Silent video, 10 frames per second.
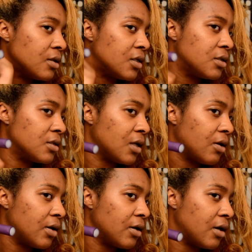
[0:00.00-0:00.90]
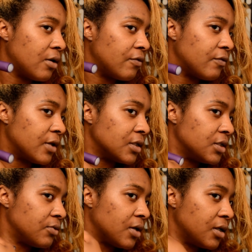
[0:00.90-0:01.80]
this is how I'll
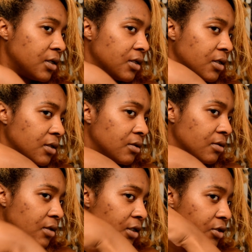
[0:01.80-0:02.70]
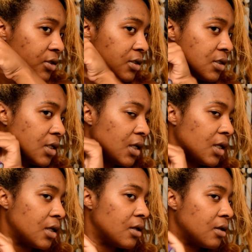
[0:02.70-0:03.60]
flexi rod it. And as you can
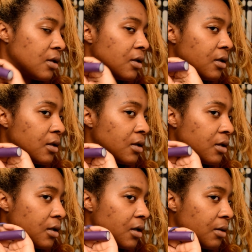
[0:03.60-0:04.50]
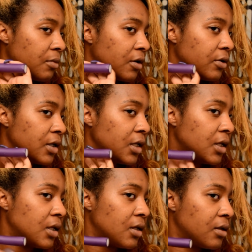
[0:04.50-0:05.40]
see, I'm
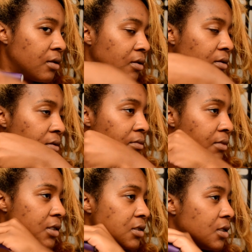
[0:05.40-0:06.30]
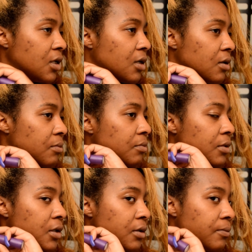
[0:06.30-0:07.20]
already messing up,
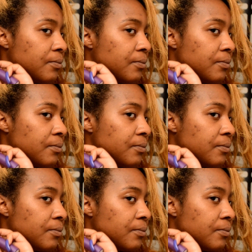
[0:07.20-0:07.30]
but